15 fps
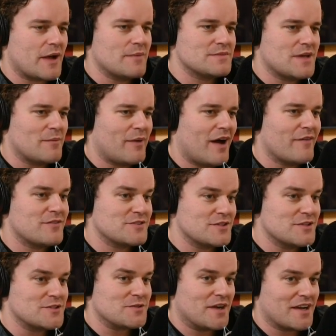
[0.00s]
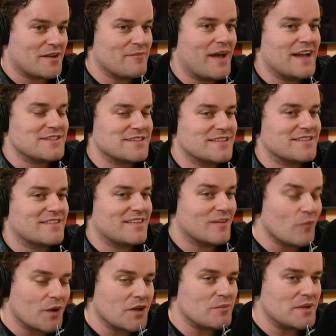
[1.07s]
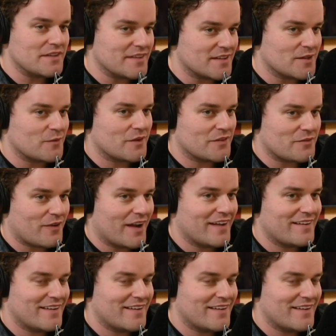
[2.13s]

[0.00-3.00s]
Comes up, offers yeah. you a drink. Imagine that th- what you'd be dealing with, right?